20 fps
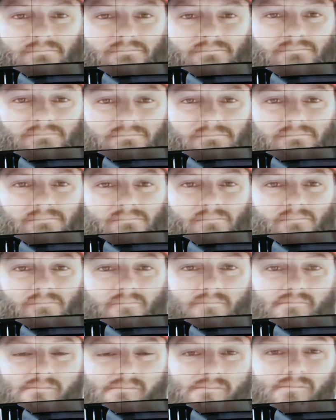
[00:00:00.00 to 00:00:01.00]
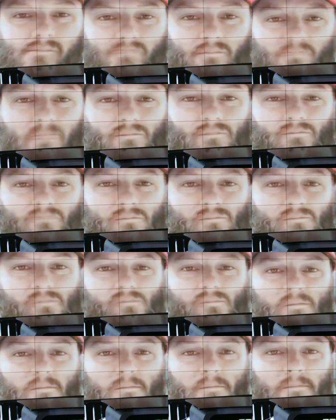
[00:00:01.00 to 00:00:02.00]
We're going to go ahead and just show people being
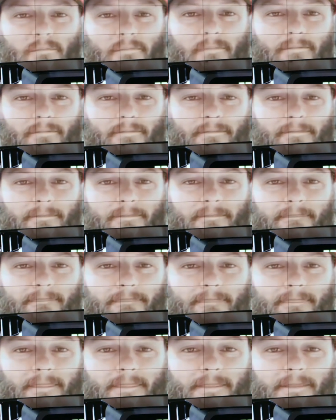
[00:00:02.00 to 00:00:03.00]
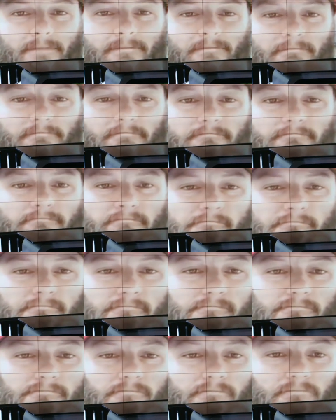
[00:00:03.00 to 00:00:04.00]
tortured and murdered for being white on TV
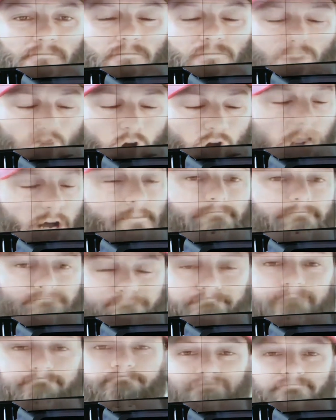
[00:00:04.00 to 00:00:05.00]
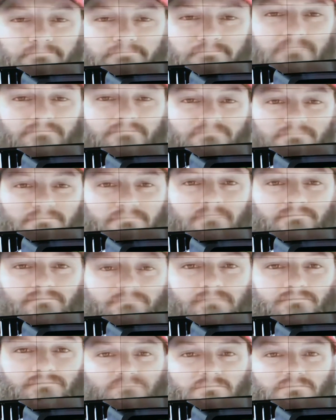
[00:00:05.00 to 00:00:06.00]
for everybody here. And then the news saying it's a
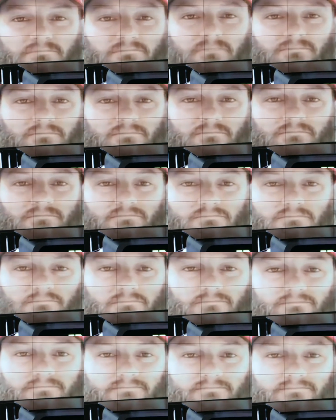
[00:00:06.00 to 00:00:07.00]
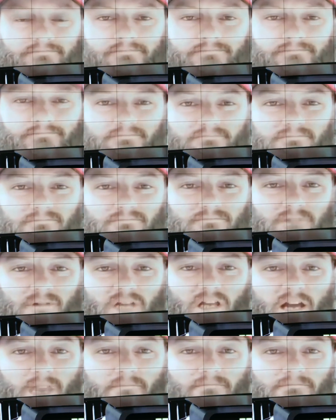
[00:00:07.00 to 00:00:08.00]
good thing. And then Antifa saying it's a good
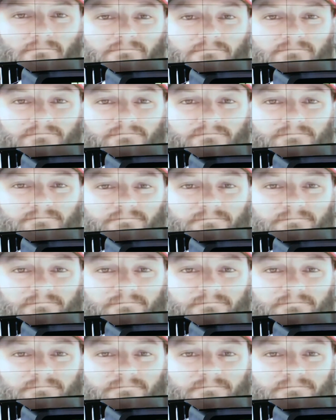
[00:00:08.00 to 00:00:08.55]
thing here in America.